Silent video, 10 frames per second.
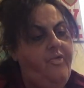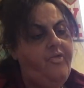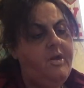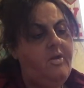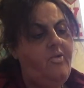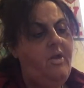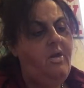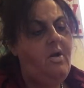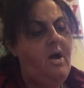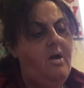It's like a
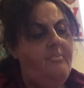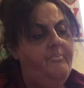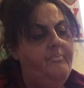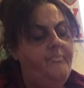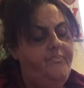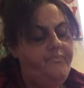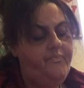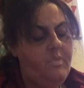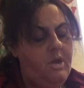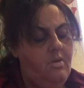little um
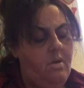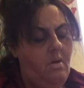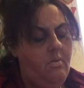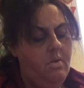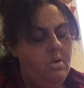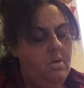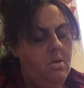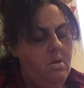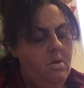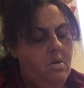I don't know.
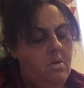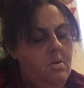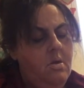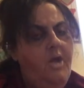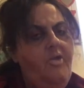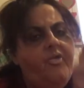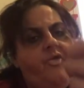It looks